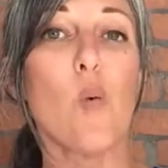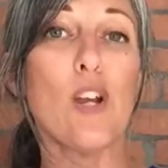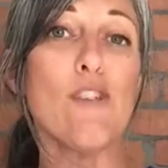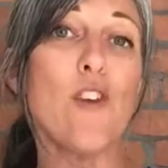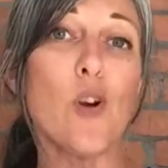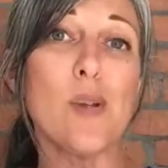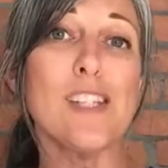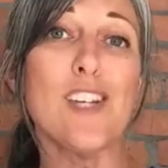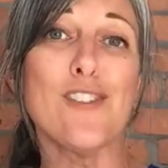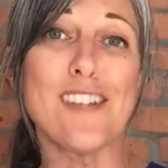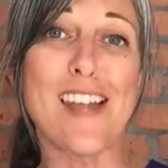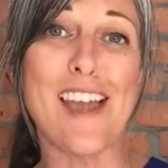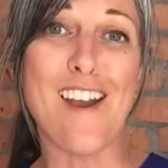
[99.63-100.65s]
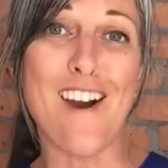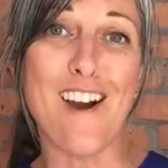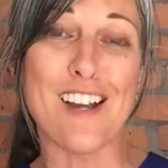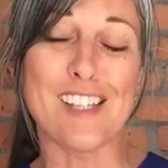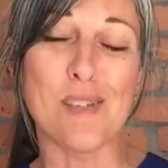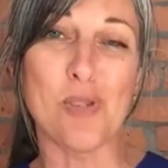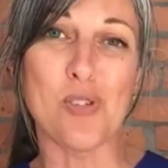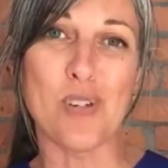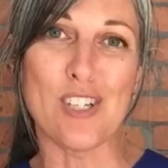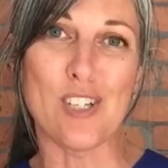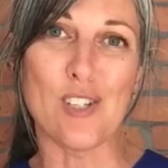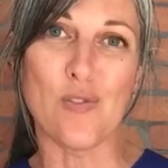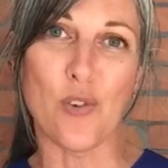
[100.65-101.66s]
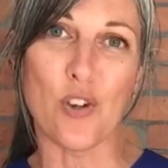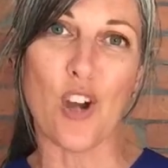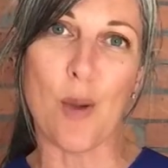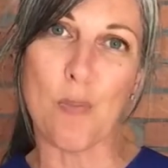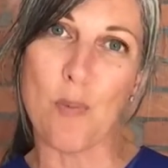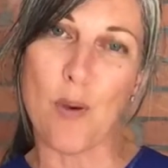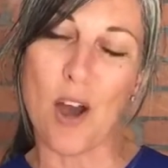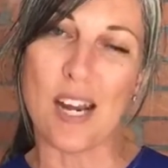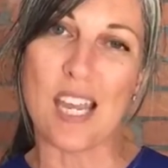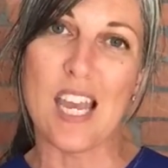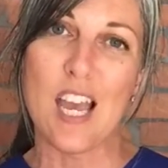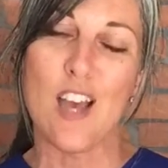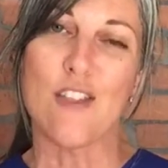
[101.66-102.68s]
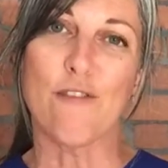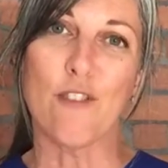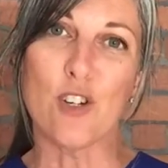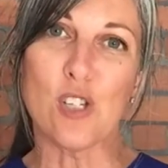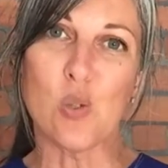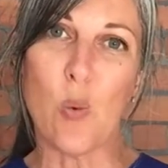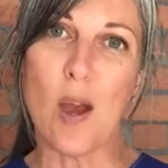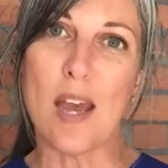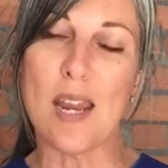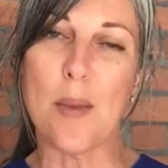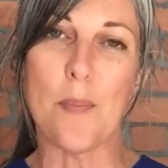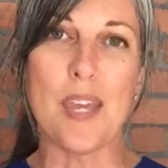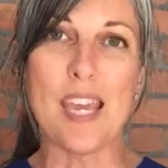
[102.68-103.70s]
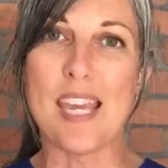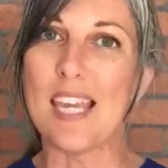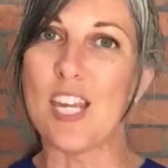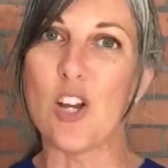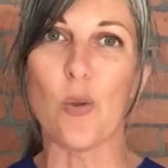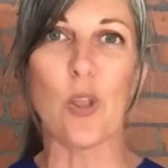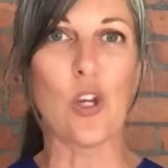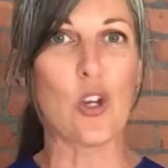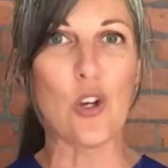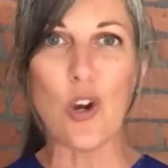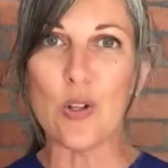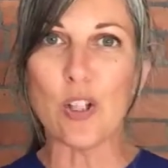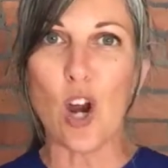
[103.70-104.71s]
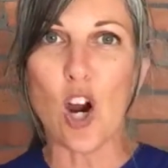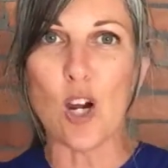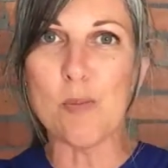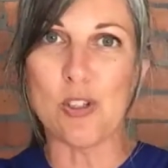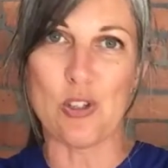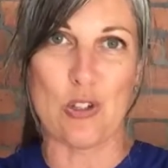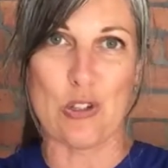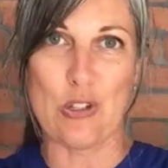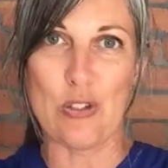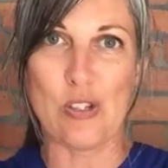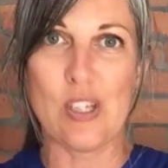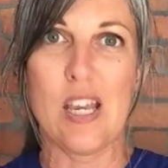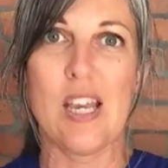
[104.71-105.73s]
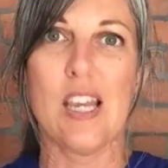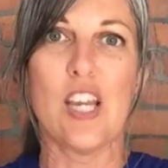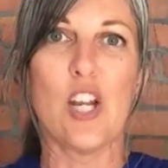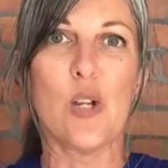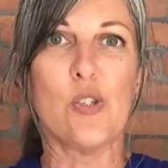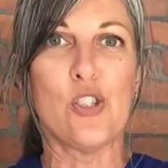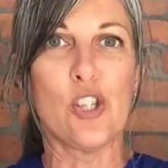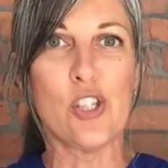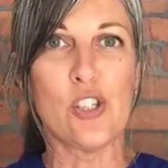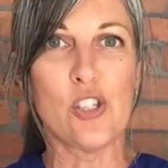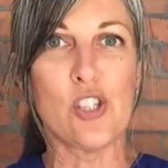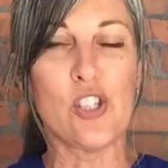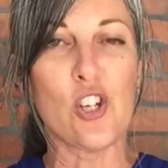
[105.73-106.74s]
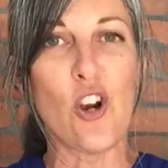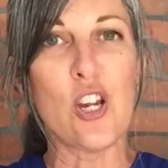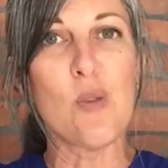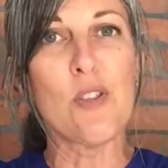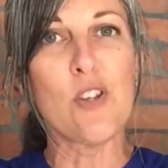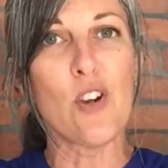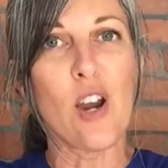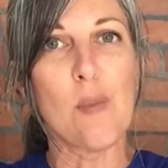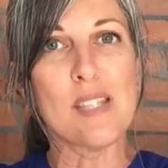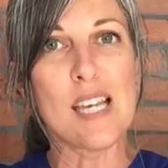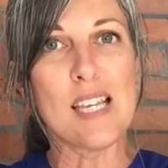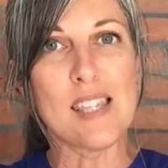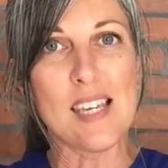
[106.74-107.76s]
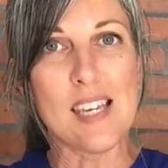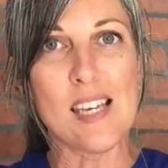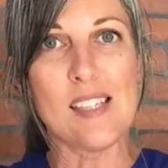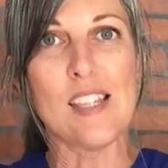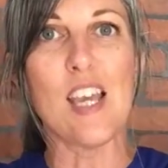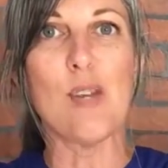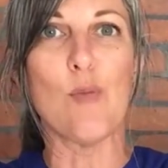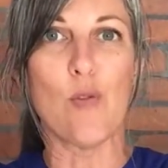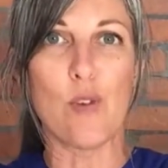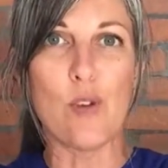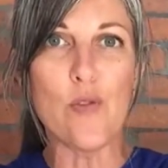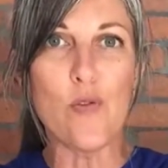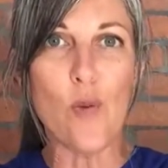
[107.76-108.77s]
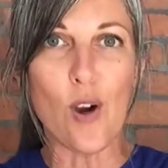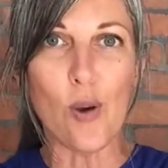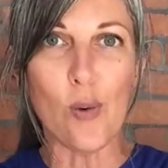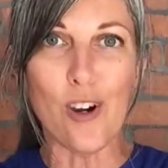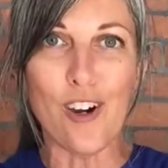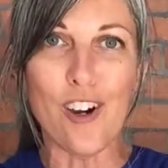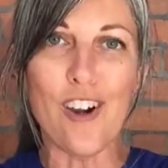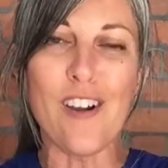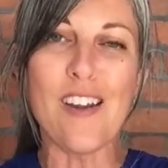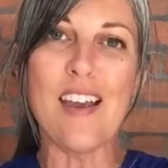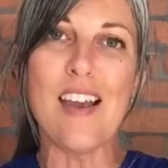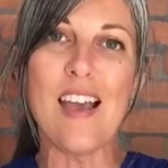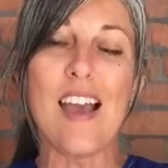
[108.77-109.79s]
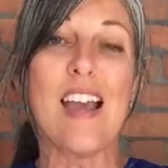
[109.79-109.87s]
we're gonna focus here today on some stretches for your upper body. The first one being, you know, the good old arm circles. You know, just starting with your arms like this and moving forward.